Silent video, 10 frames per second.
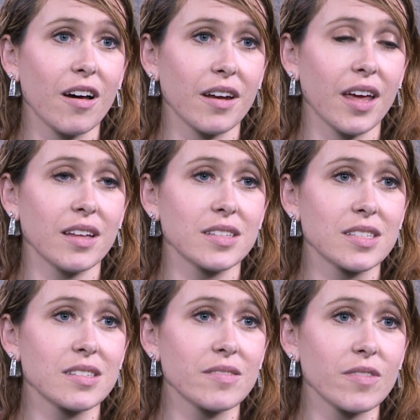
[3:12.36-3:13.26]
on
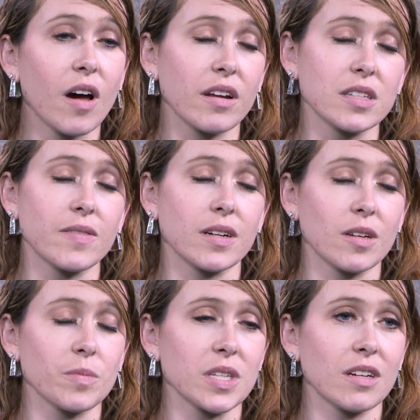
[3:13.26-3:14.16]
its
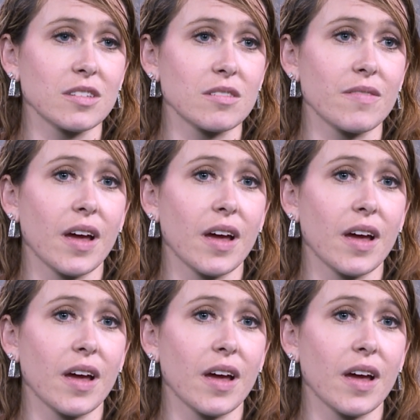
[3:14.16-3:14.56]
victims and its